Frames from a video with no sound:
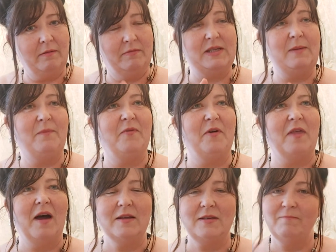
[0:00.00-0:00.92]
a tip for
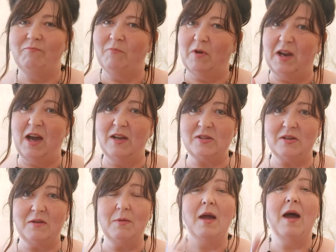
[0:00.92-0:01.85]
that, what I
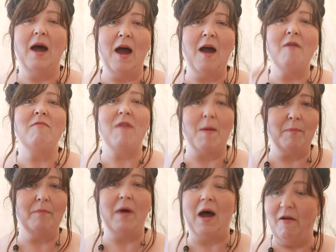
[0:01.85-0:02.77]
do, I
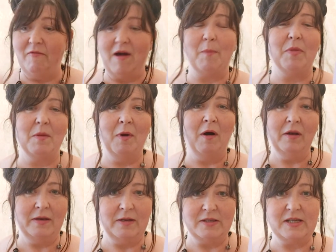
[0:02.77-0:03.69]
wrap them
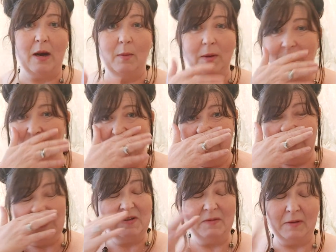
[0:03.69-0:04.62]
all in a towel. I
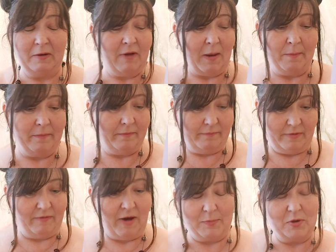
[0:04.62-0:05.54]
do. I
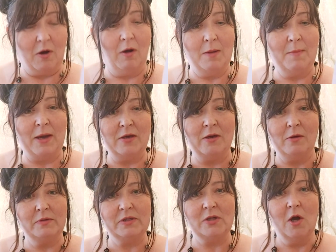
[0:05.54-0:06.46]
wrap all of my
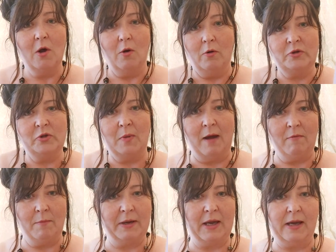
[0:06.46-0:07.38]
used
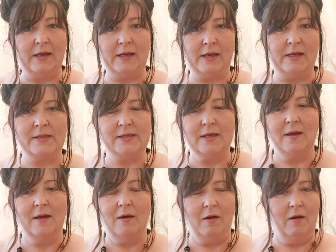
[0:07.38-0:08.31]
underwear and bikinis
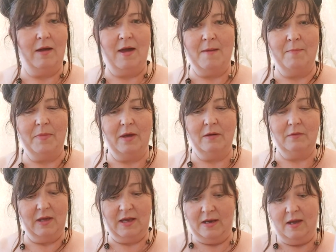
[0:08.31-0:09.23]

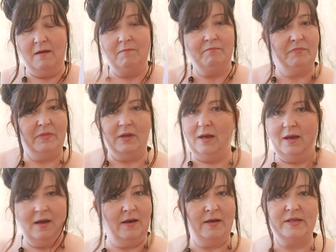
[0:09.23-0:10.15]
in
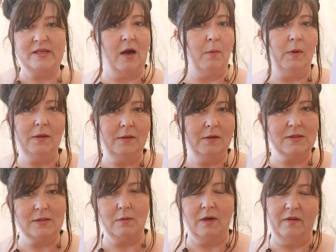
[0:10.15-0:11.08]
a towel.
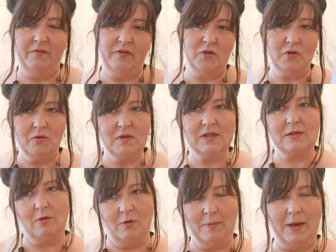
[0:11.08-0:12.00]
So if it does
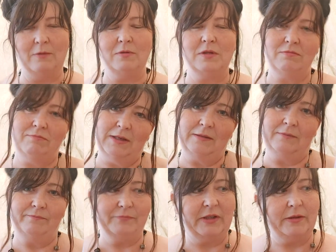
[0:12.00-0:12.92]
come out, well,